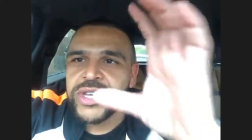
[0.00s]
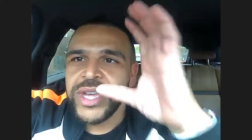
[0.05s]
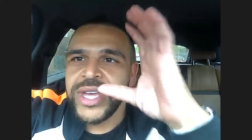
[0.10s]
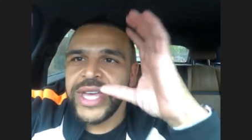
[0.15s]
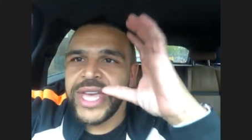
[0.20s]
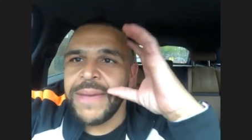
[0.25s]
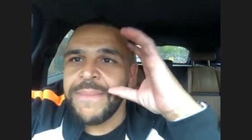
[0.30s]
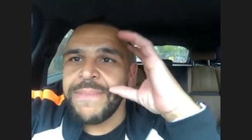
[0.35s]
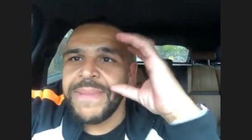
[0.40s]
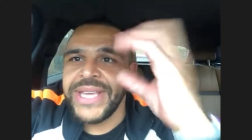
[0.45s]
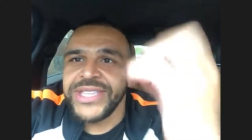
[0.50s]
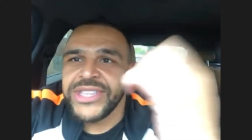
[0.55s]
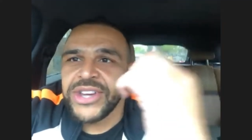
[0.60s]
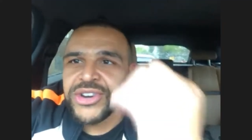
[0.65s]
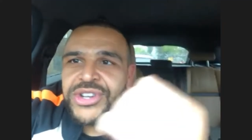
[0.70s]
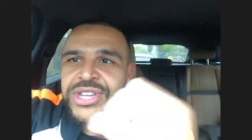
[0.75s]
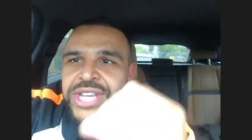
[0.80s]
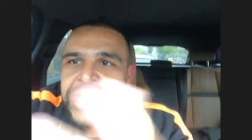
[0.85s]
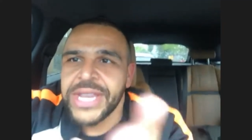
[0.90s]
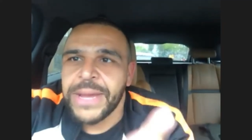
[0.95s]
it means I'm
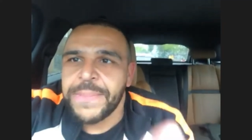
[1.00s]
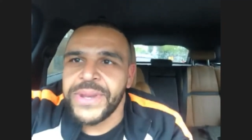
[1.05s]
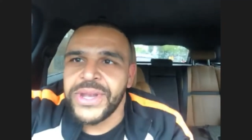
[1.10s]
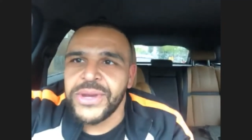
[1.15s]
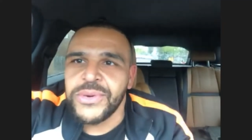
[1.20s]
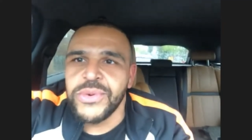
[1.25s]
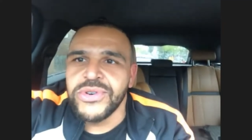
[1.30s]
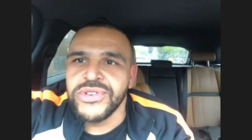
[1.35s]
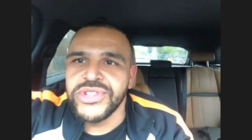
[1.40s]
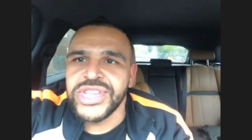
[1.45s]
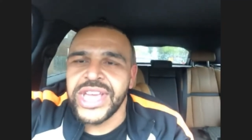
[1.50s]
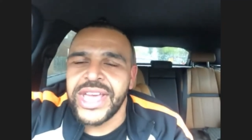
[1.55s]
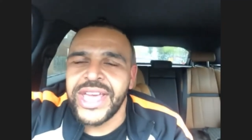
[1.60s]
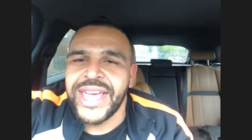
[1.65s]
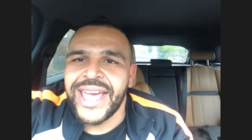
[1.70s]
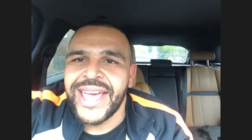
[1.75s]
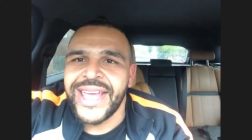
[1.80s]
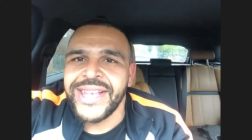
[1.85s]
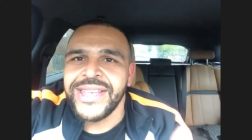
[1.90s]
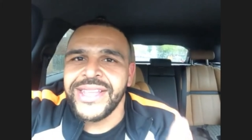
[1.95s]
going to end up in a wheelchair.
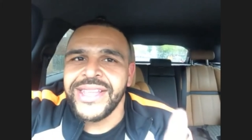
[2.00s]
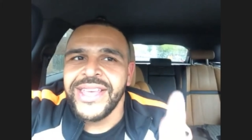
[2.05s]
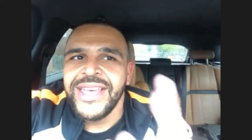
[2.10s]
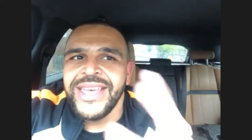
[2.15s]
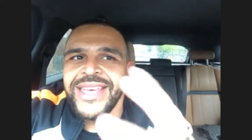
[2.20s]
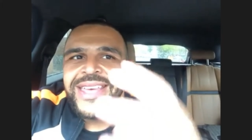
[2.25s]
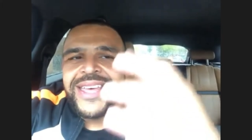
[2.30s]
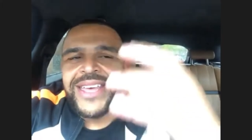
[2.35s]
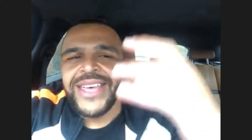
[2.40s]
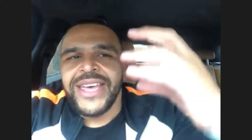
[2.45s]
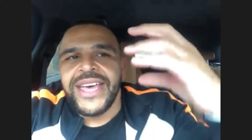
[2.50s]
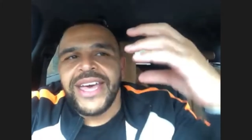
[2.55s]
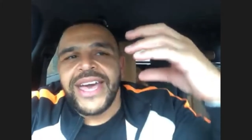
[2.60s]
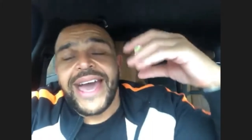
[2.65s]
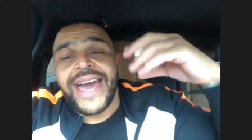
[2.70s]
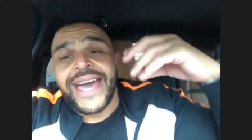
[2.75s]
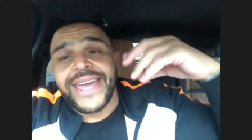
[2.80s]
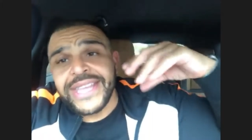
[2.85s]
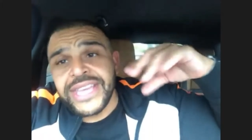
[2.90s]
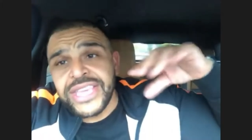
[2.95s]
And
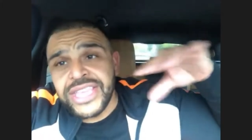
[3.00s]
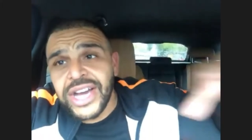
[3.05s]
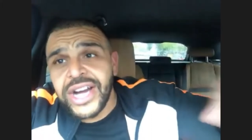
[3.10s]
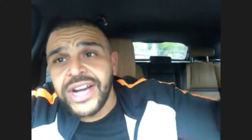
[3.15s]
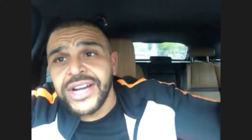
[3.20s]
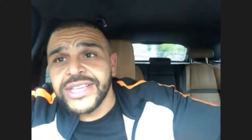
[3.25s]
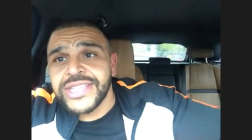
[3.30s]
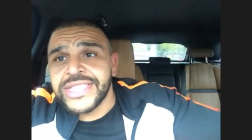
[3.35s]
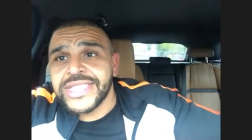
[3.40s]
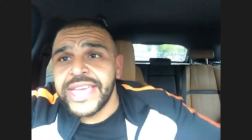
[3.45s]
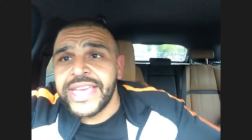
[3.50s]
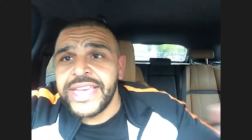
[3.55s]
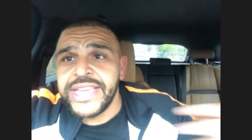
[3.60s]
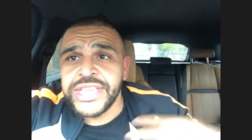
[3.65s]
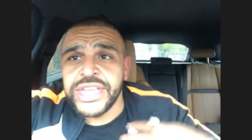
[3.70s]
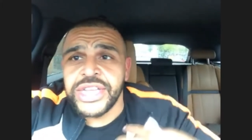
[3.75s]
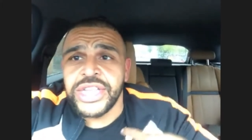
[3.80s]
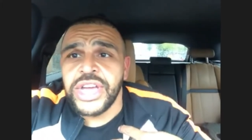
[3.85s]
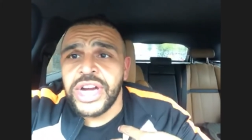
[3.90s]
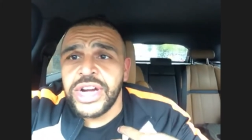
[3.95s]
at the younger stage
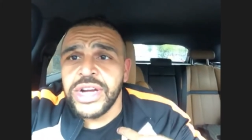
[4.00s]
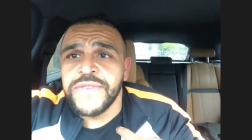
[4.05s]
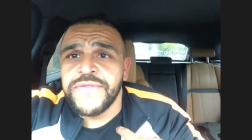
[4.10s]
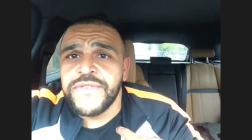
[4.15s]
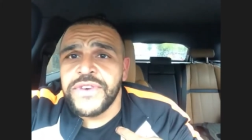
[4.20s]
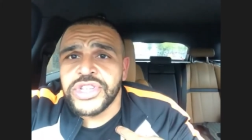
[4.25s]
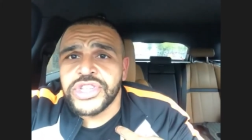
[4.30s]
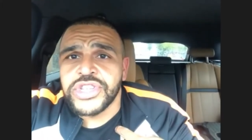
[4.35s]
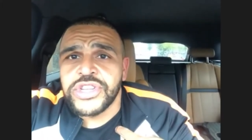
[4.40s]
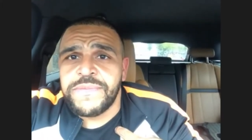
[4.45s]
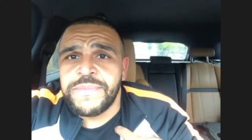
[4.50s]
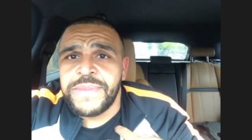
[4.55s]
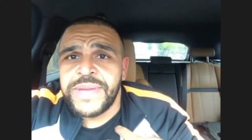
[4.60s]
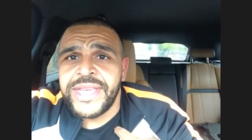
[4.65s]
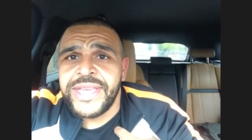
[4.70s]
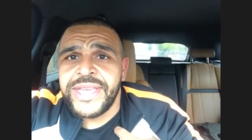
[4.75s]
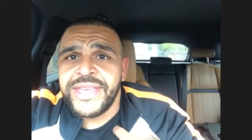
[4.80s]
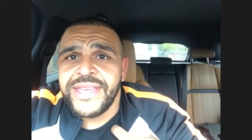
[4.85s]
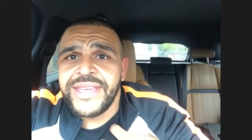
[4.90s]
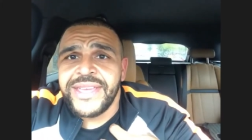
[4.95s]
and the younger version of
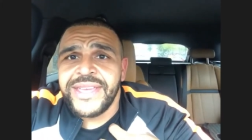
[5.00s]
me,